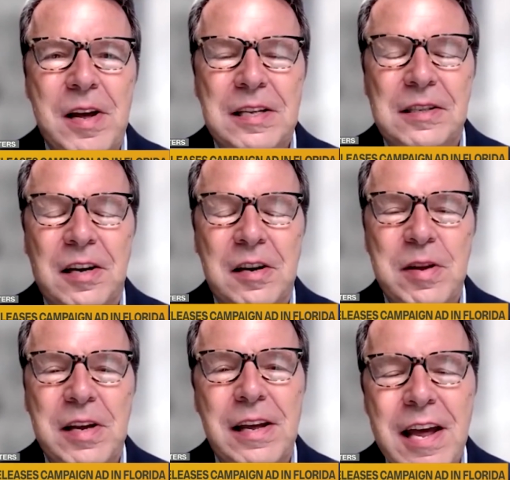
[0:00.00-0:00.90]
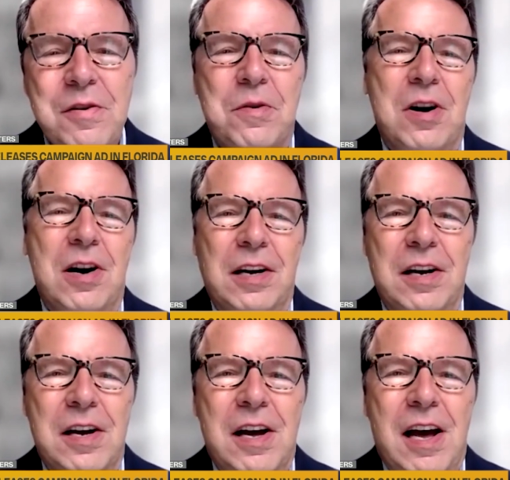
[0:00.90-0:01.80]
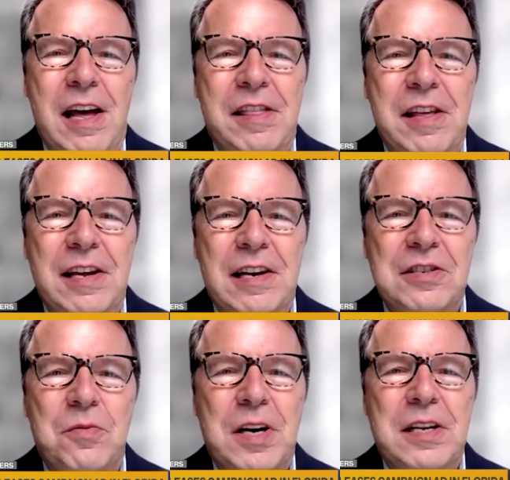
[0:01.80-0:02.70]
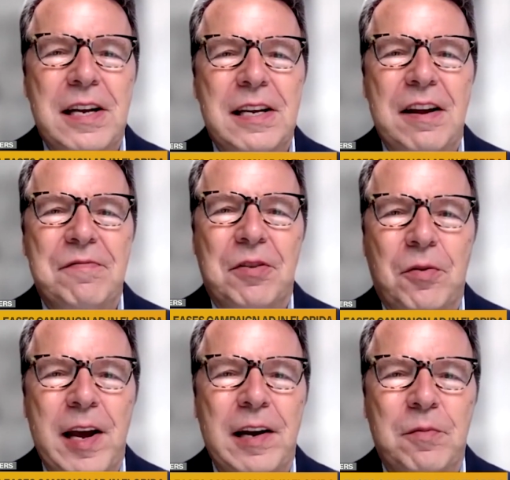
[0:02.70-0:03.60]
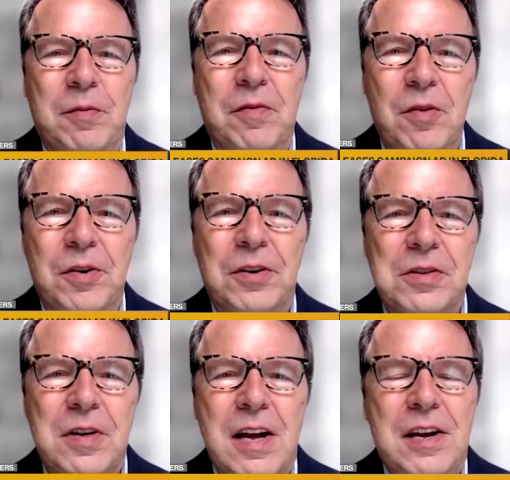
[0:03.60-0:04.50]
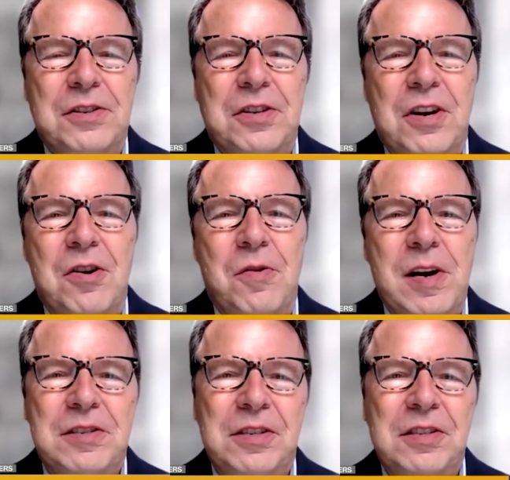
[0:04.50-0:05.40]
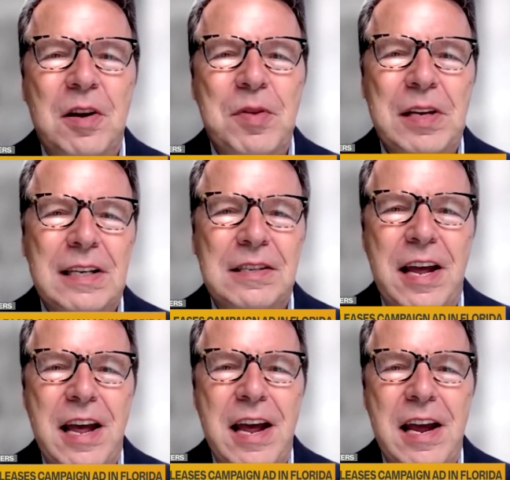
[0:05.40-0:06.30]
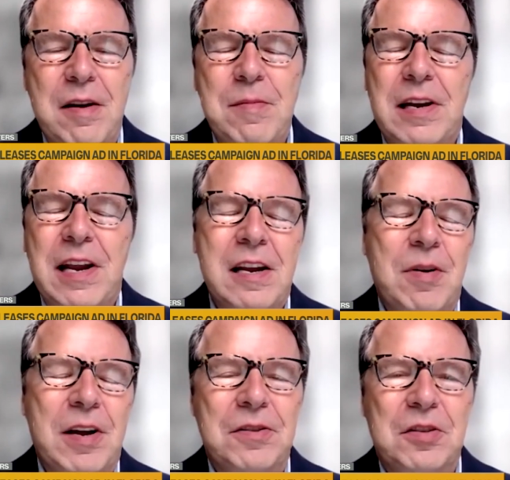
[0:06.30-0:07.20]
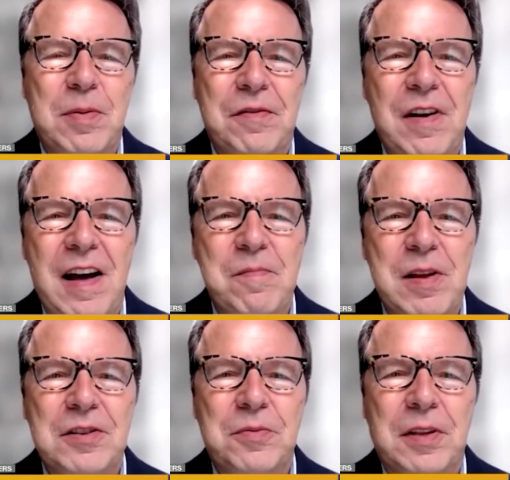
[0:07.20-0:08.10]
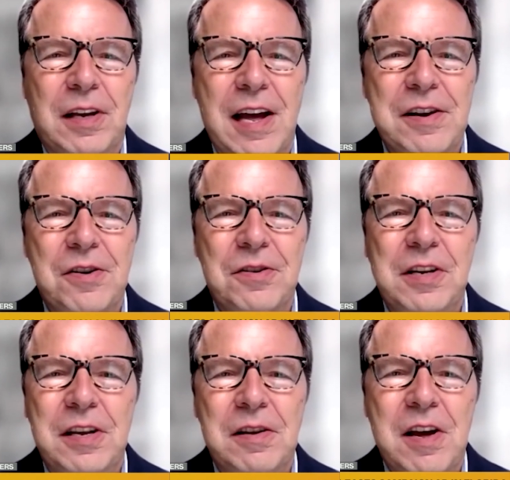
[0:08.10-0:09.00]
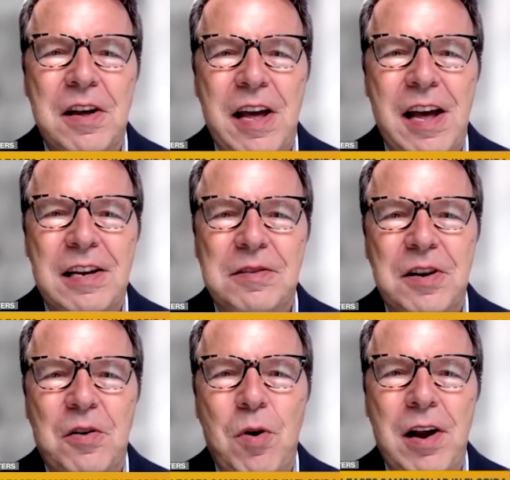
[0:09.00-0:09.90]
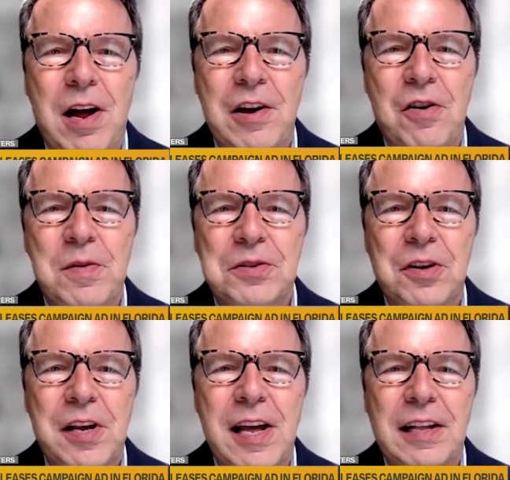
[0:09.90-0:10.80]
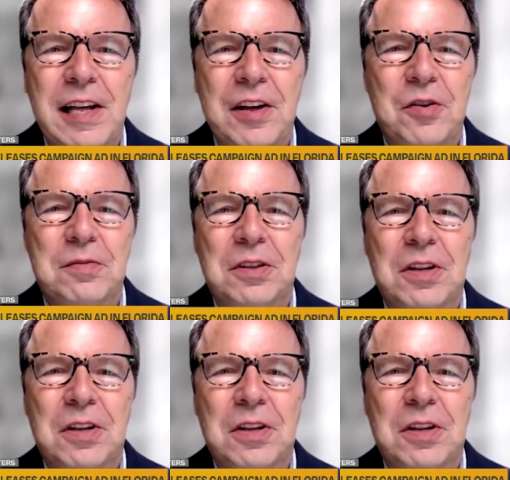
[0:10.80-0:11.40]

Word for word: it's going to be a cakewalk, I think he doesn't want to take that for granted with voters. So it's just something to say. I mean, anybody who spent five minutes with the guy knows he as you know one eye always looking at that oval